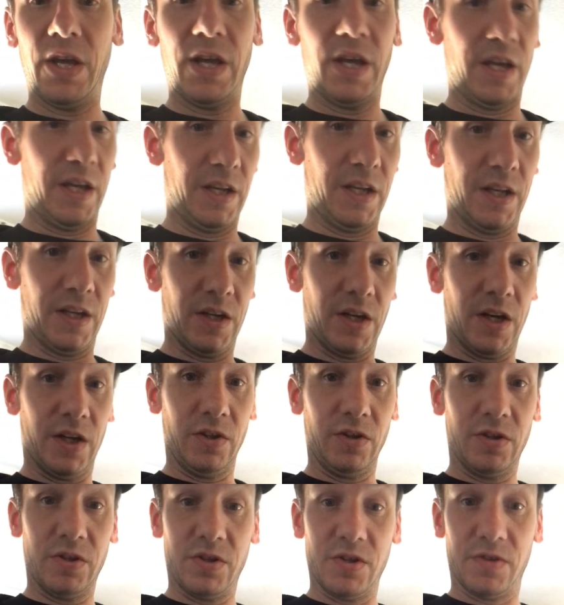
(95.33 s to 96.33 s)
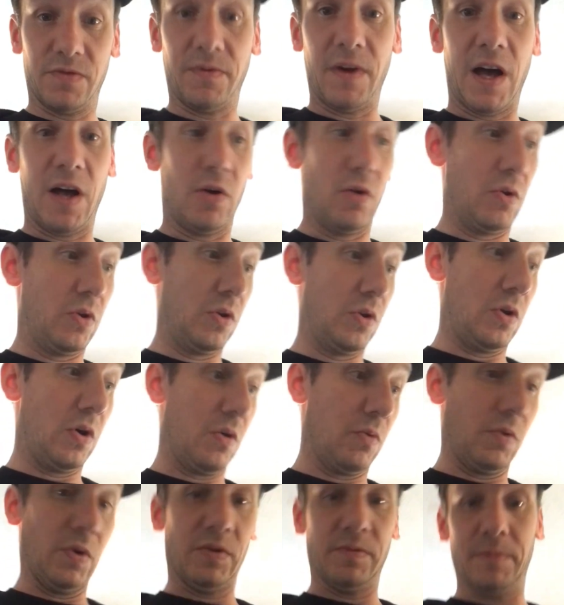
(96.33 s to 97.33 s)
and then you can just follow
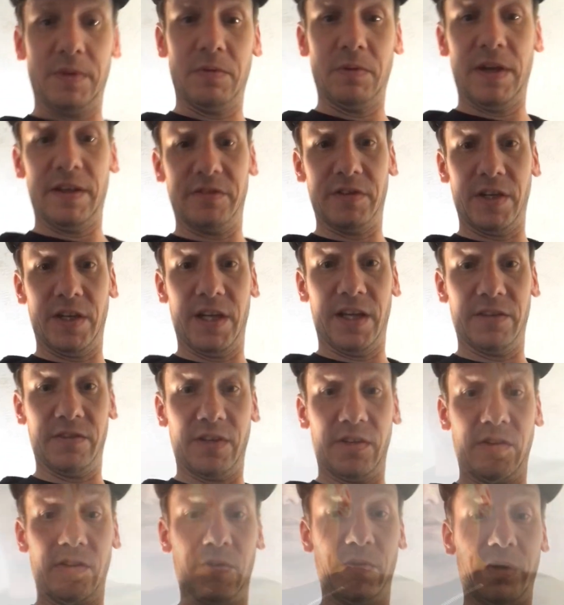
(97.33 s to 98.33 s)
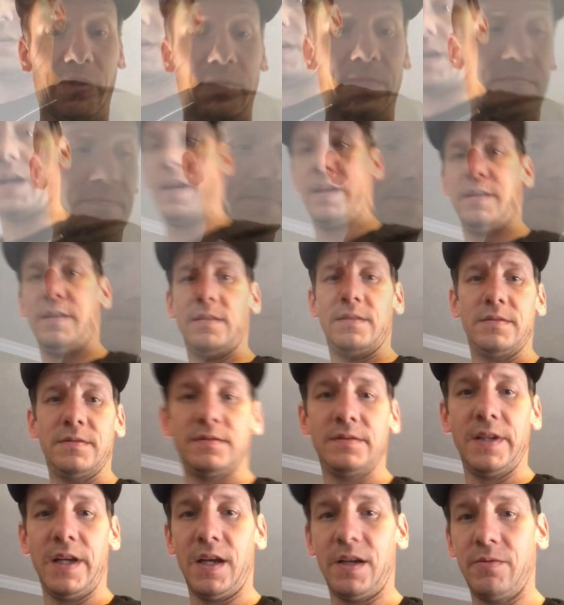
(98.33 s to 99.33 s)
along with me as I do it. All right,
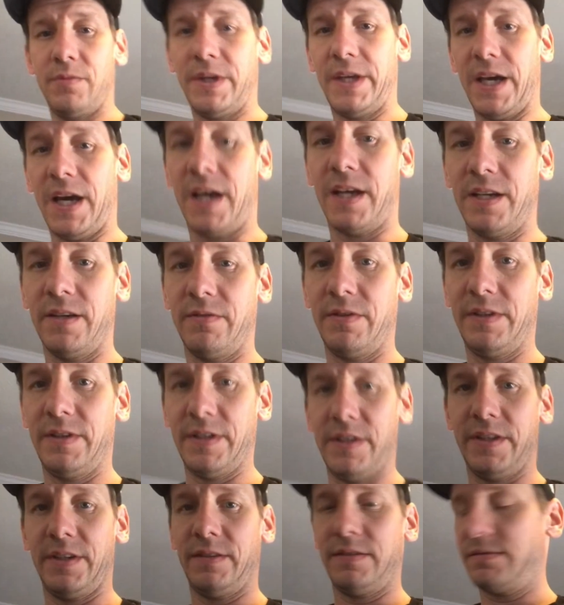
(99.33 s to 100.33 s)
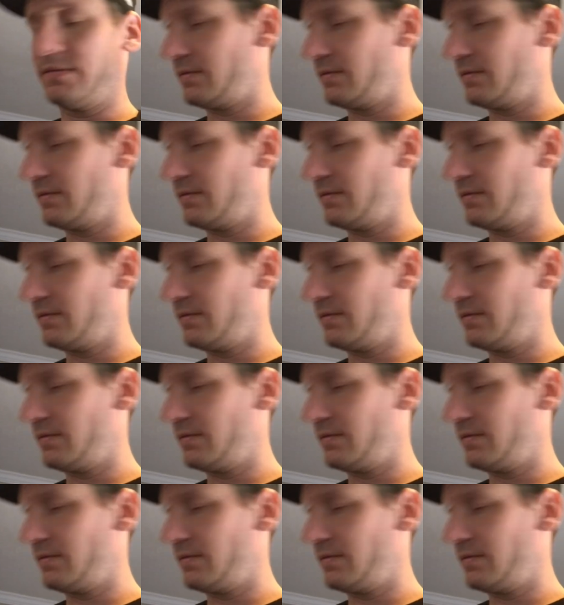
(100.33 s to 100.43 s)
now that we got everything,